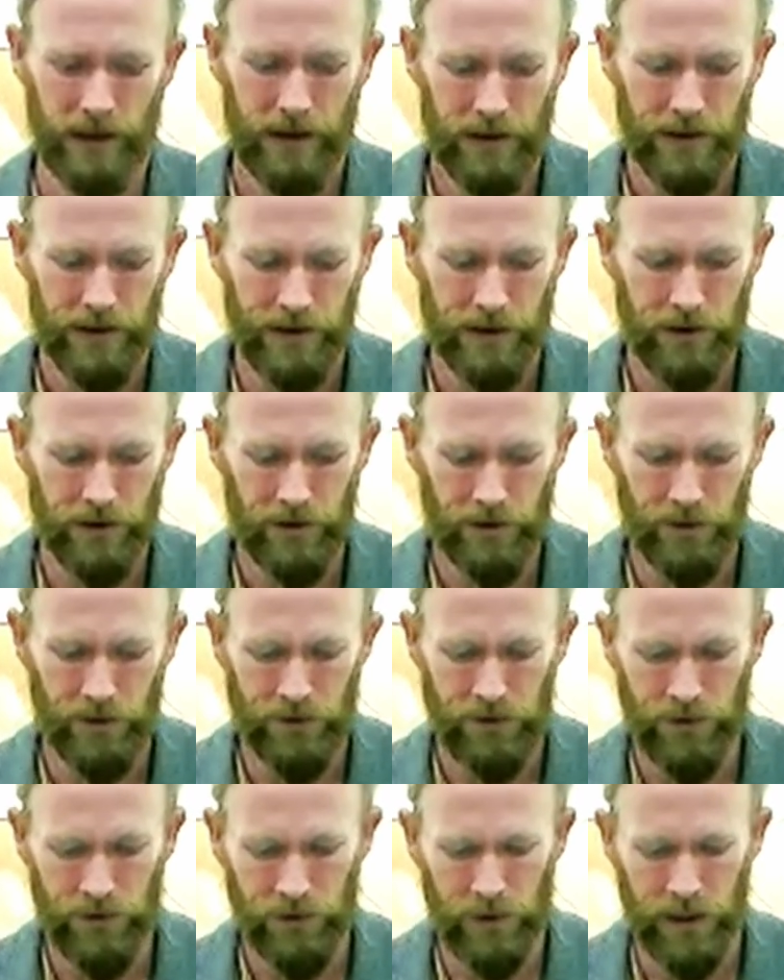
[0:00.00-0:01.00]
So
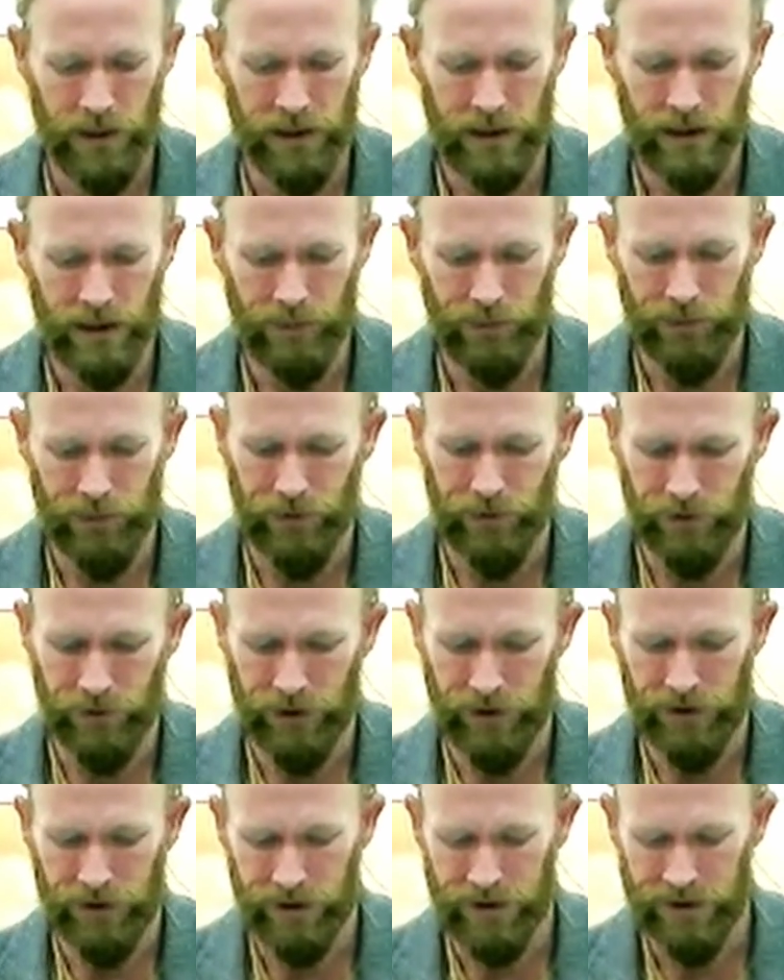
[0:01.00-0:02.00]
you end up
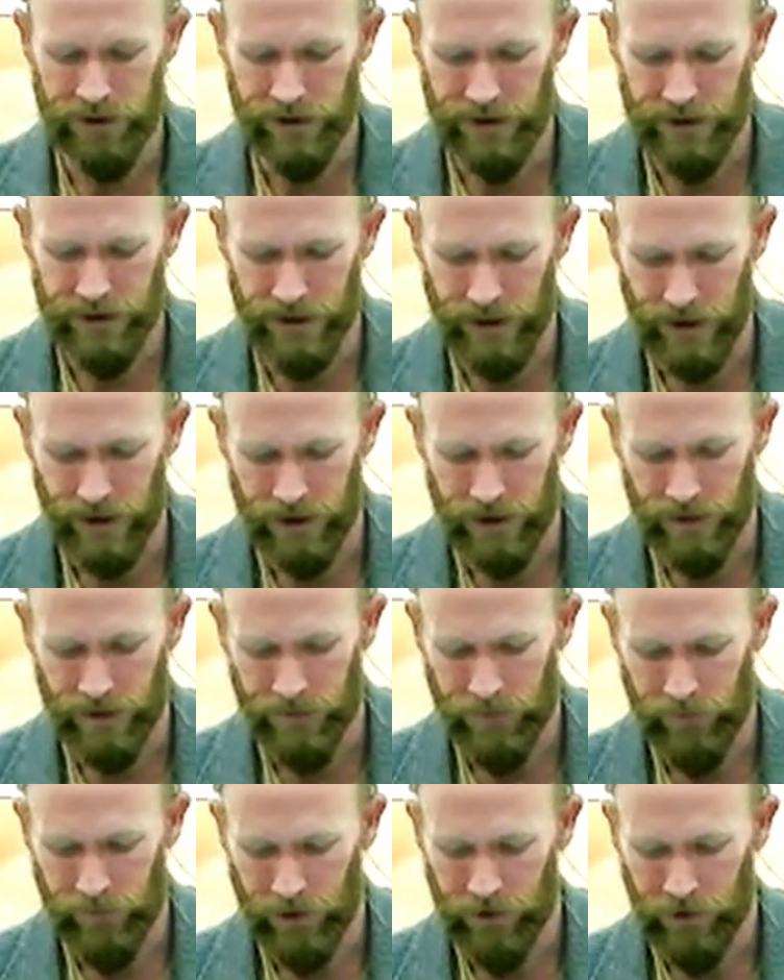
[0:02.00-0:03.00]
with, this is
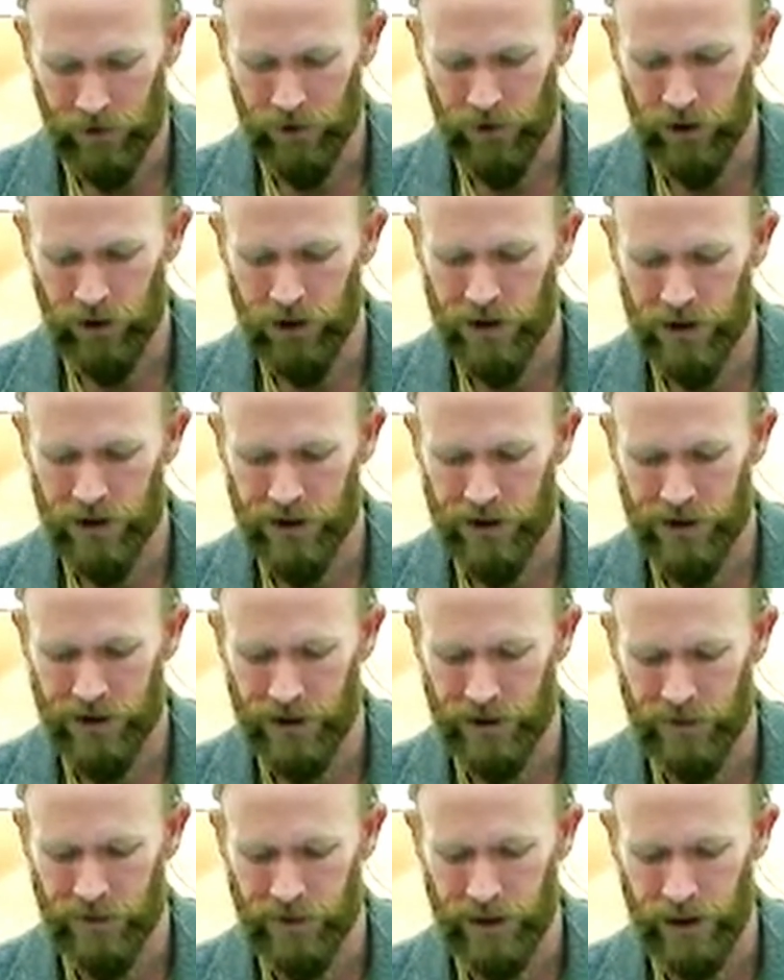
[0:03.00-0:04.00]
the largest
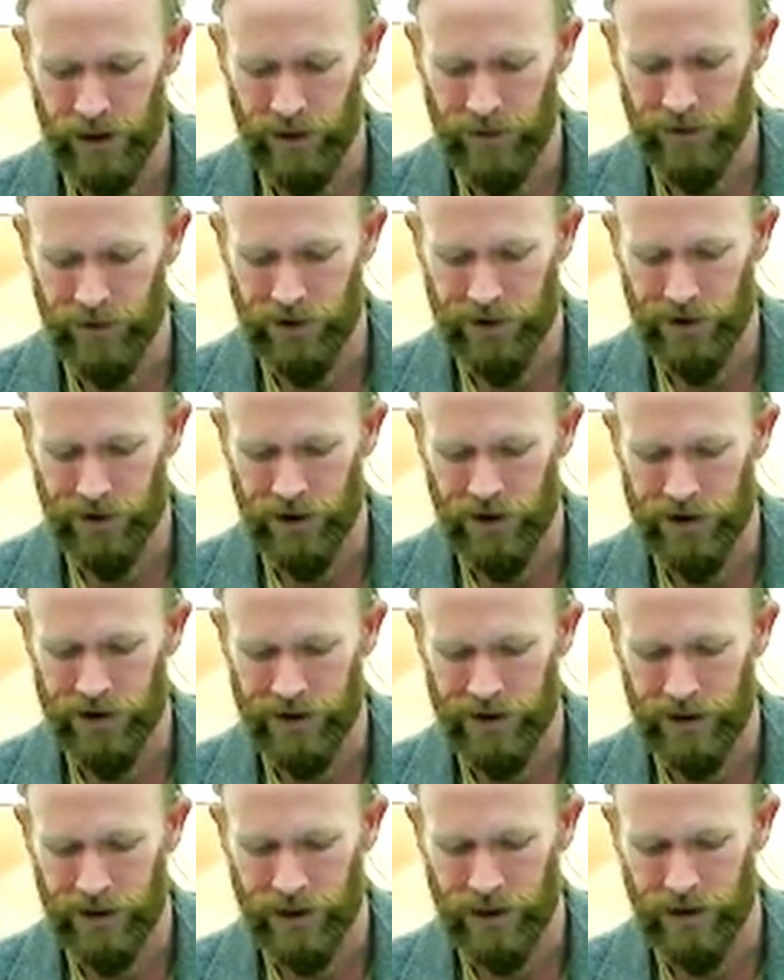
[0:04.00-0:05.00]
survey of the stars to
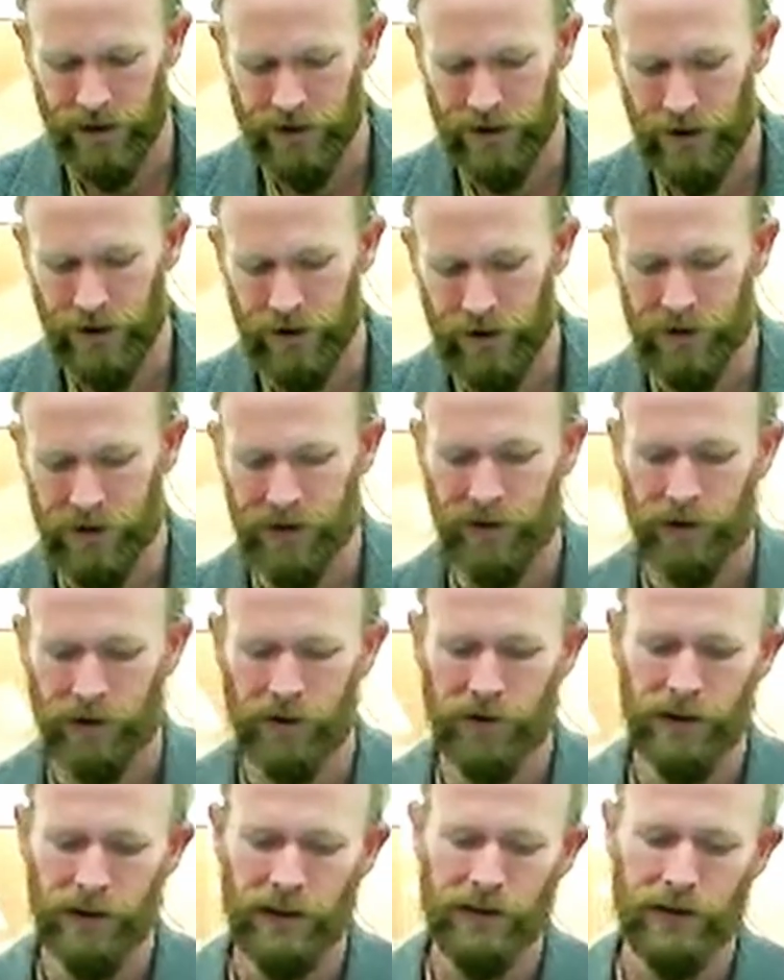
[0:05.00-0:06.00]
date. It's called the
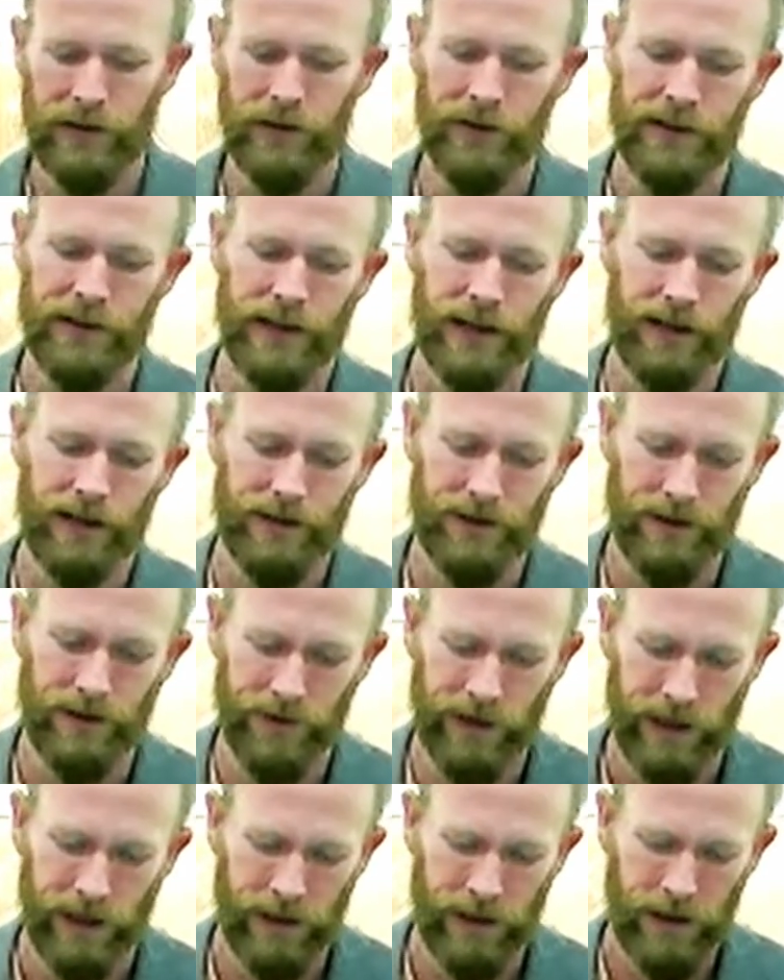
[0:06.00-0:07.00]
Sloan Digital Sky
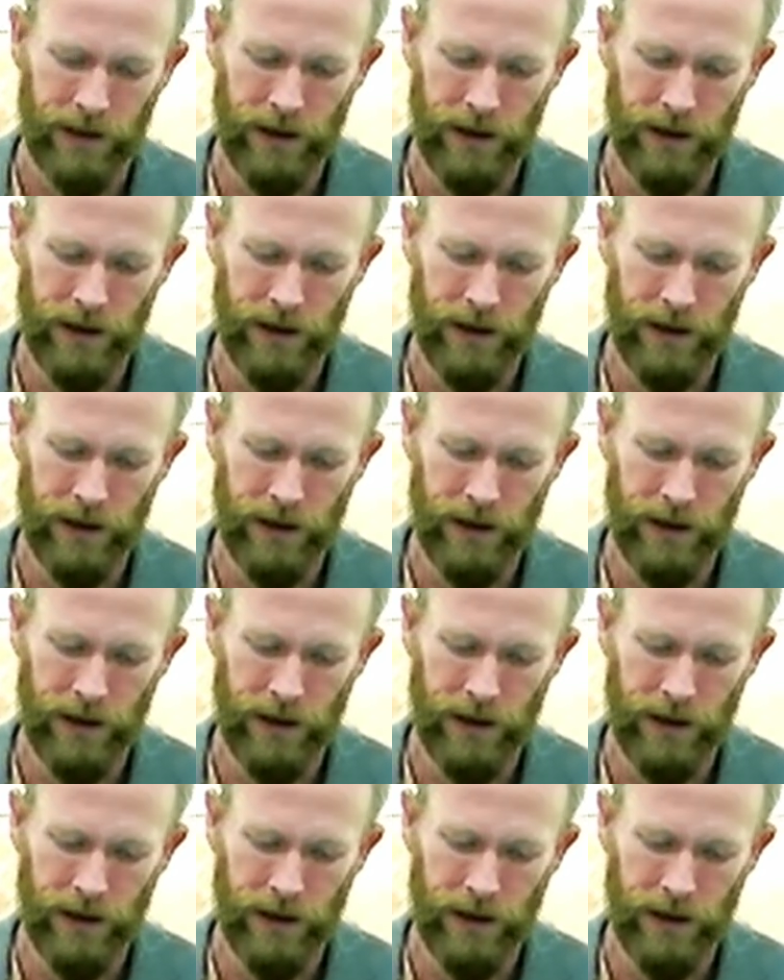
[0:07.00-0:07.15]
Survey.